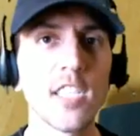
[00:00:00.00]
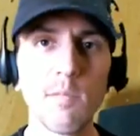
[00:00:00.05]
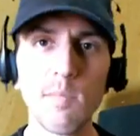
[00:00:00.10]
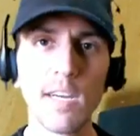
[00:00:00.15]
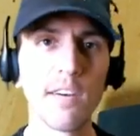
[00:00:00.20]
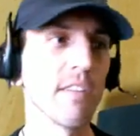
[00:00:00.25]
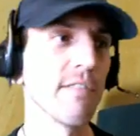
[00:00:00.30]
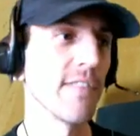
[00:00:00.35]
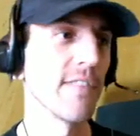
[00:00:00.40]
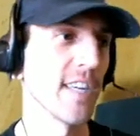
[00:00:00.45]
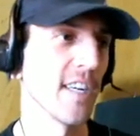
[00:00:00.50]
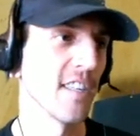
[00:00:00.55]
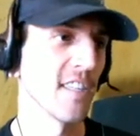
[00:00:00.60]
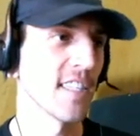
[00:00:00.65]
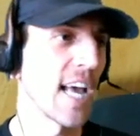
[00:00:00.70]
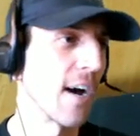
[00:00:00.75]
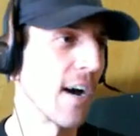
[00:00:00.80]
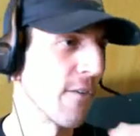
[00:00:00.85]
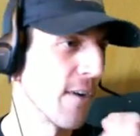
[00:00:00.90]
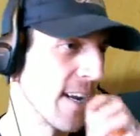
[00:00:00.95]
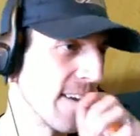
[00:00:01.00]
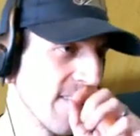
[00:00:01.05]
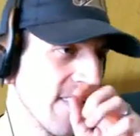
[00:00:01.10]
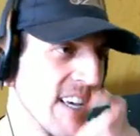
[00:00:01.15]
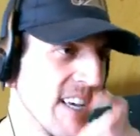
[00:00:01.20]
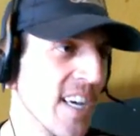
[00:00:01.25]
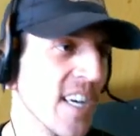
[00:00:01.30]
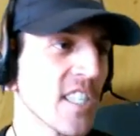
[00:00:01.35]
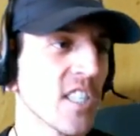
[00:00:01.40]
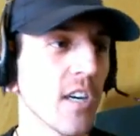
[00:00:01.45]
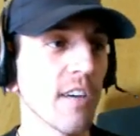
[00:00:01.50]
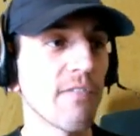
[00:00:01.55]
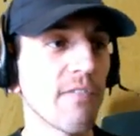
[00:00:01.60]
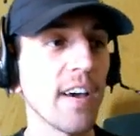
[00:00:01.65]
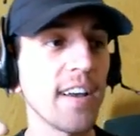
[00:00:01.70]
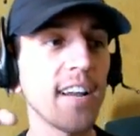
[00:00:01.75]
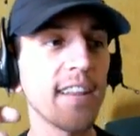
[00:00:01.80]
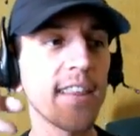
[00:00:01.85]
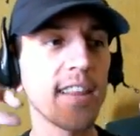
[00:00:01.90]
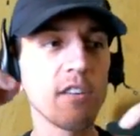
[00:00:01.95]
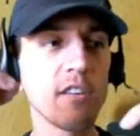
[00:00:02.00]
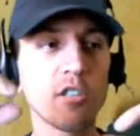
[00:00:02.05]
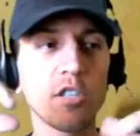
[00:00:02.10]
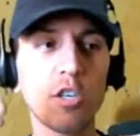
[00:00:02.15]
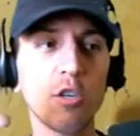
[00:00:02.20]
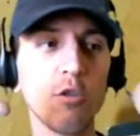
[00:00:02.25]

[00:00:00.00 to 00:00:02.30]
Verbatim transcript: be able to figure this out, right? So I found out that those two